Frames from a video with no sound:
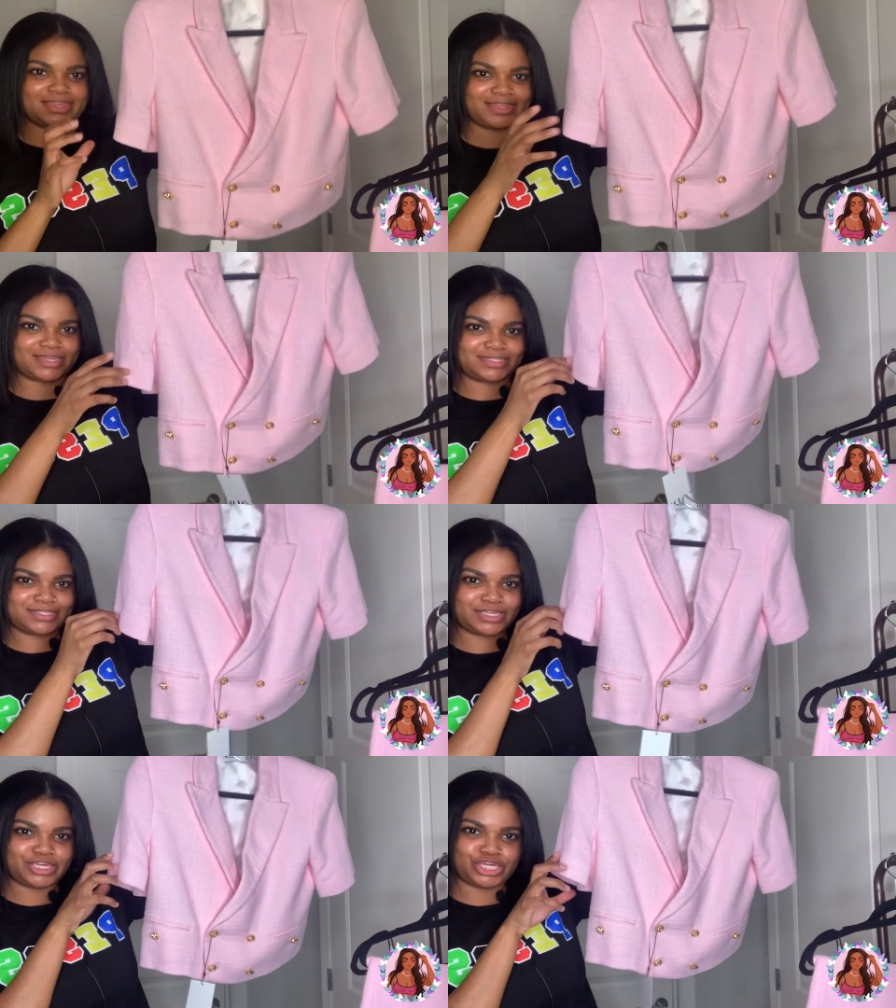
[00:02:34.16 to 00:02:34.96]
this
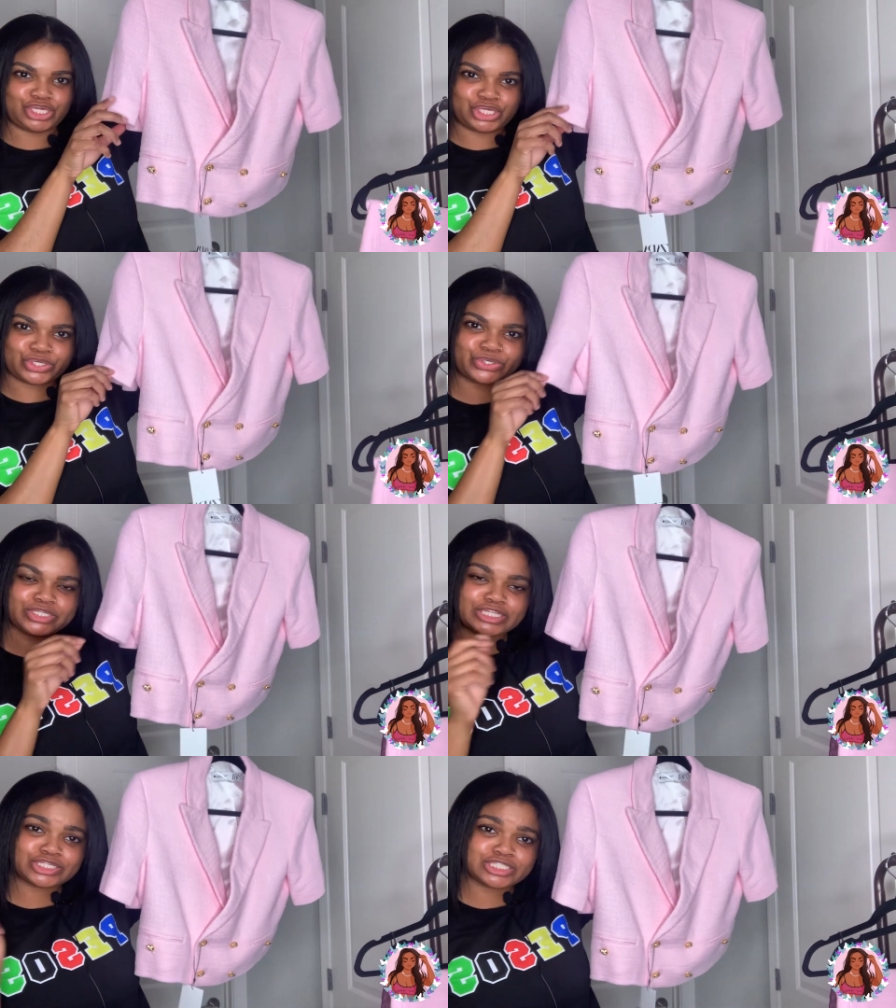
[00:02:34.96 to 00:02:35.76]
cute
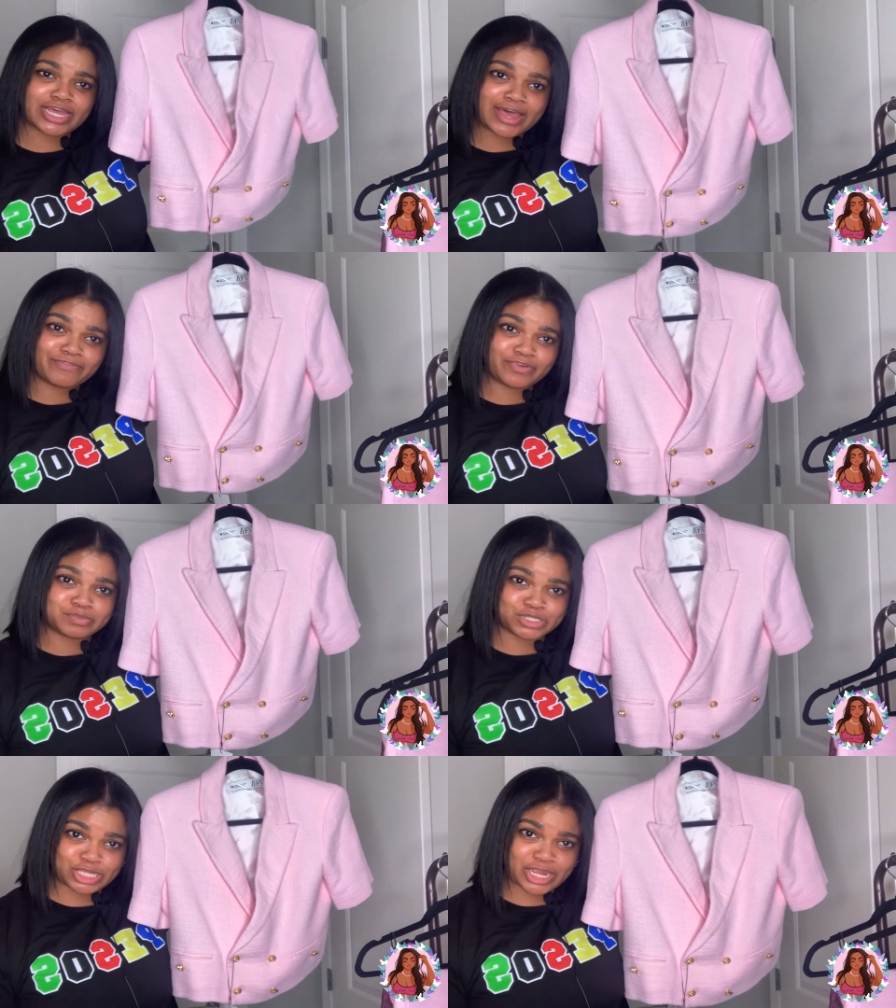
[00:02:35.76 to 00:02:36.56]
little top
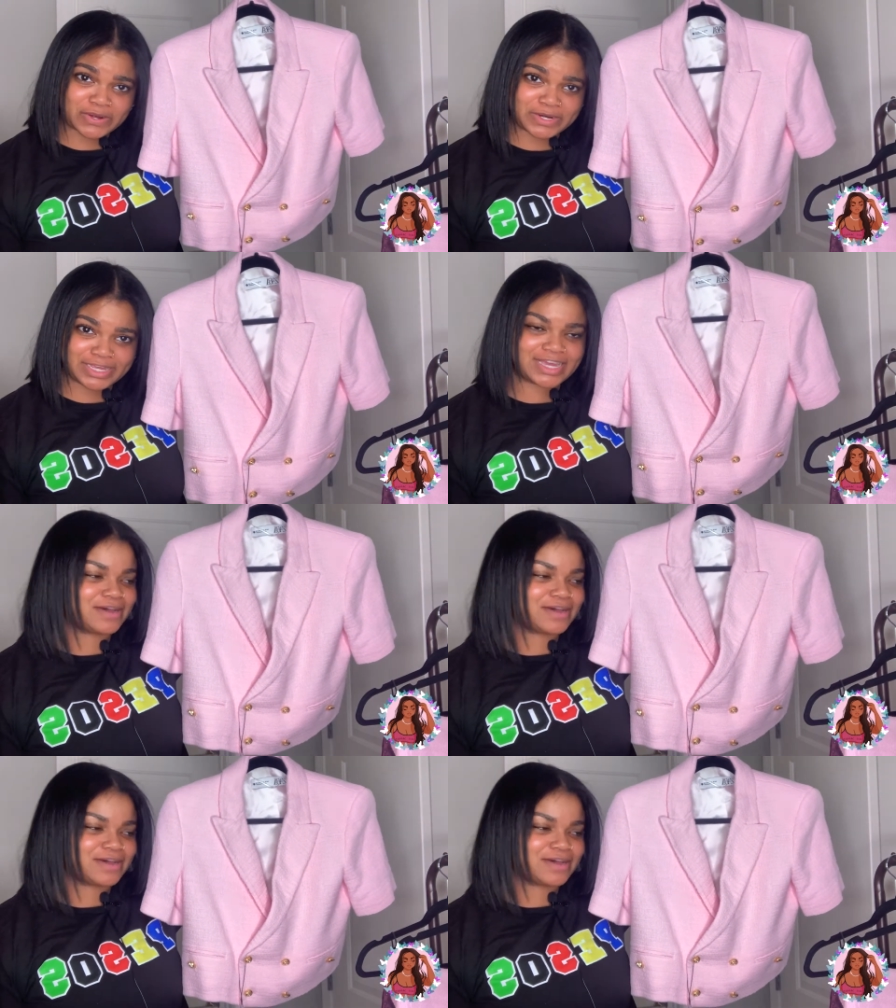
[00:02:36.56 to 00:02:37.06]
from Zara.